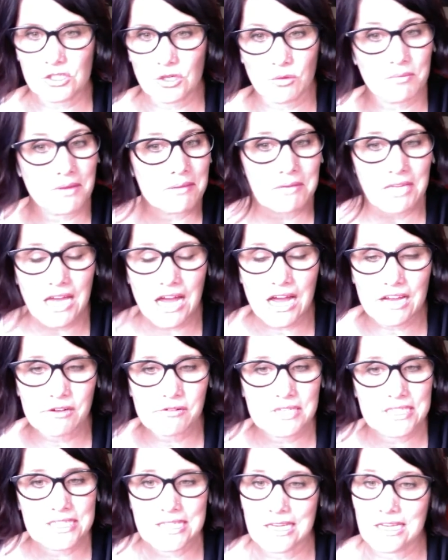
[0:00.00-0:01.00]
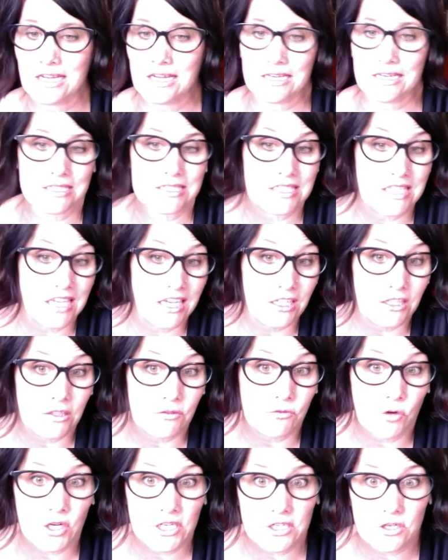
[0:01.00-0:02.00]
So maybe I always say on a scale
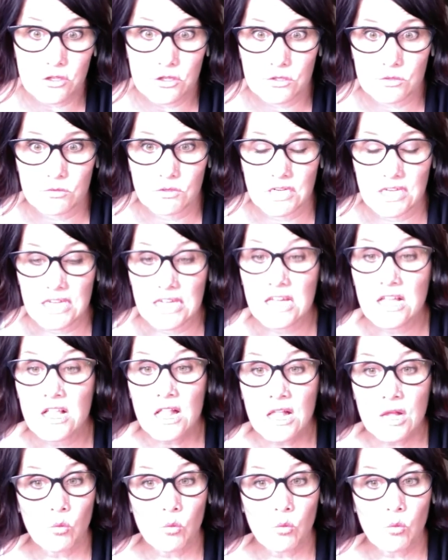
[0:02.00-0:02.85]
of 1 to 3,